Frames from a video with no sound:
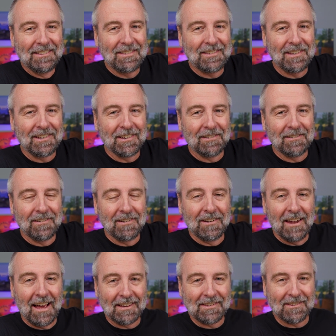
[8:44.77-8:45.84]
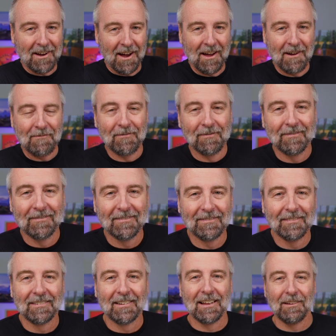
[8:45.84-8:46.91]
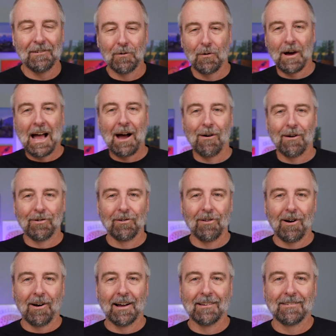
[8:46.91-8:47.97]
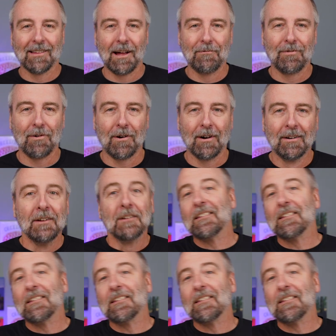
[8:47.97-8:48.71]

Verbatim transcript: See you next time. However long I slept for.